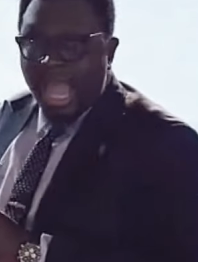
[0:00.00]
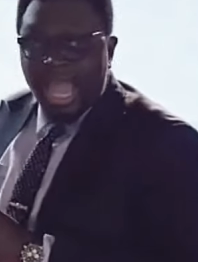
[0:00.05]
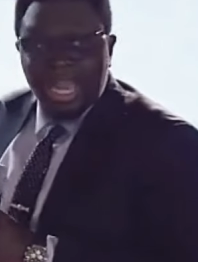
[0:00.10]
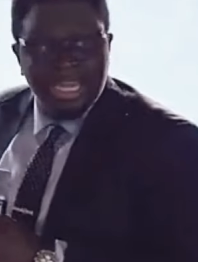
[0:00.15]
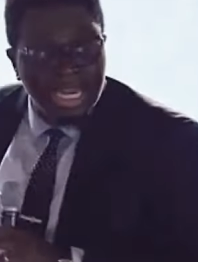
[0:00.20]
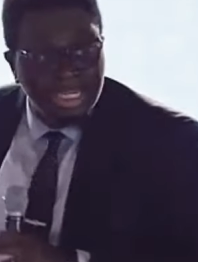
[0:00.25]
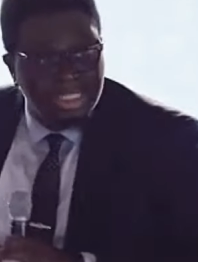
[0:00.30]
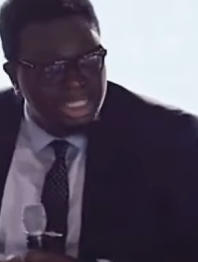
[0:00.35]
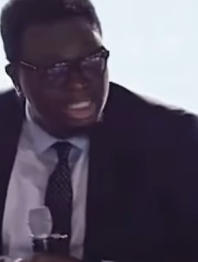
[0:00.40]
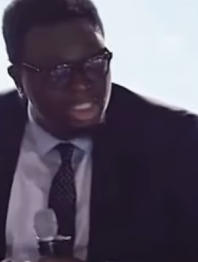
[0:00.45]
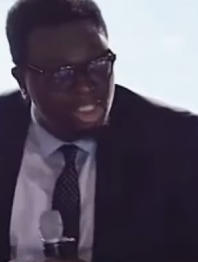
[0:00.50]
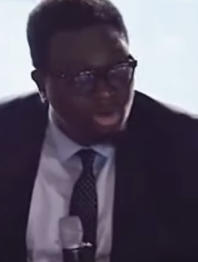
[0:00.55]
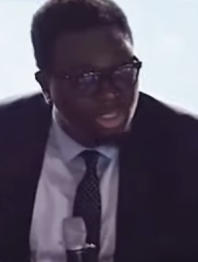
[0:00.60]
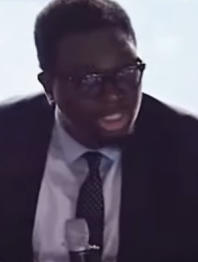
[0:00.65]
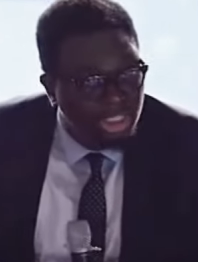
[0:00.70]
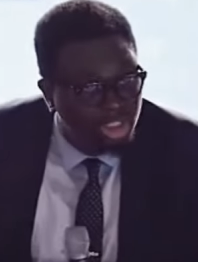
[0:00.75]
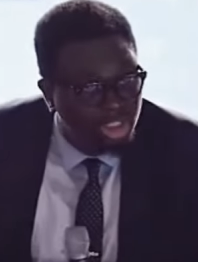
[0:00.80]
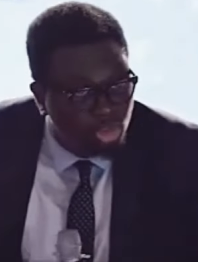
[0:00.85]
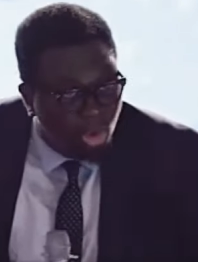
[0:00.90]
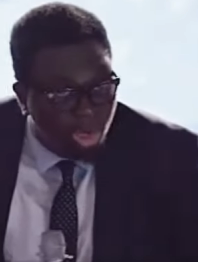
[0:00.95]
Energy is
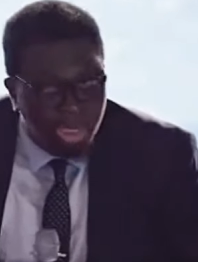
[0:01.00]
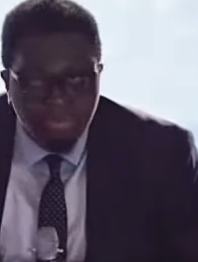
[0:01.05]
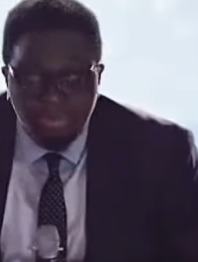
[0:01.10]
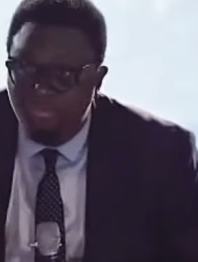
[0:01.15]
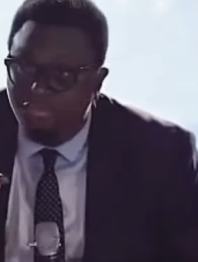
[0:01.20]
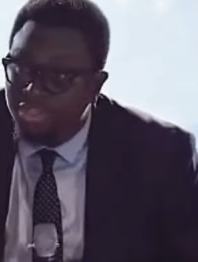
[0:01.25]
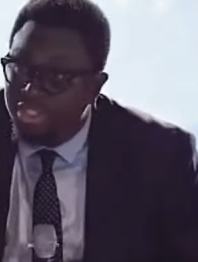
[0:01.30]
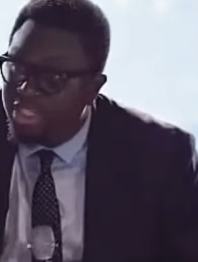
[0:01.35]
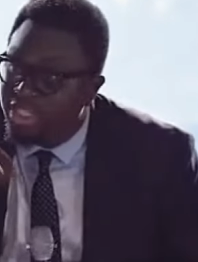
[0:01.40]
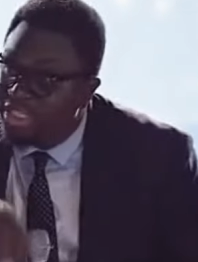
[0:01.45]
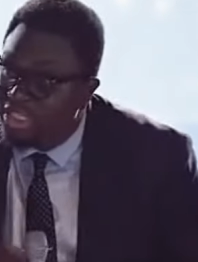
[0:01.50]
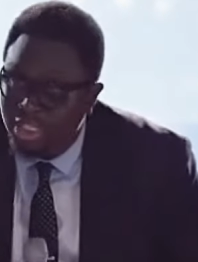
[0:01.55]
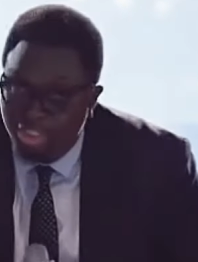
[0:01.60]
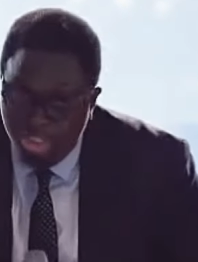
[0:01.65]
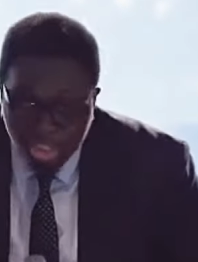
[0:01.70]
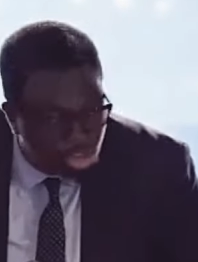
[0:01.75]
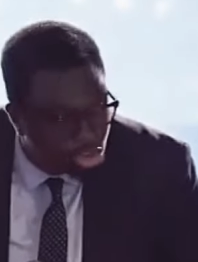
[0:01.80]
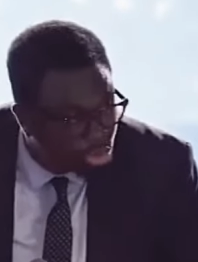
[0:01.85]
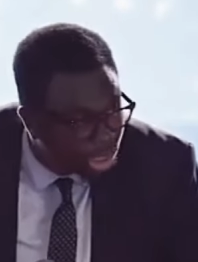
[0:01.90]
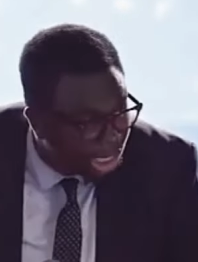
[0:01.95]
not destroyed. Even physics
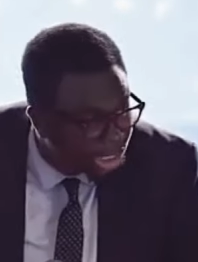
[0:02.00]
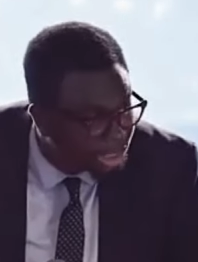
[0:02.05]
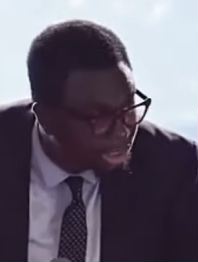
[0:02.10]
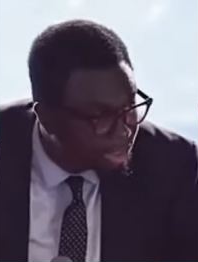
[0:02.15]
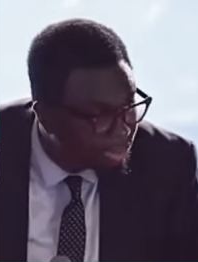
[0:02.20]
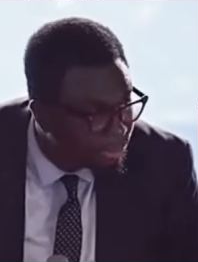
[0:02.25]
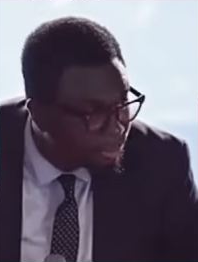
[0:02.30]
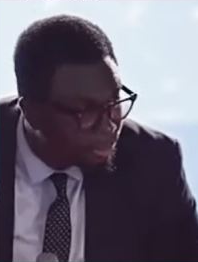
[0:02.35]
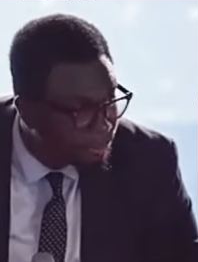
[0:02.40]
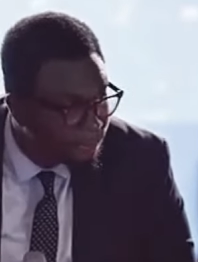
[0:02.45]
teaches you that.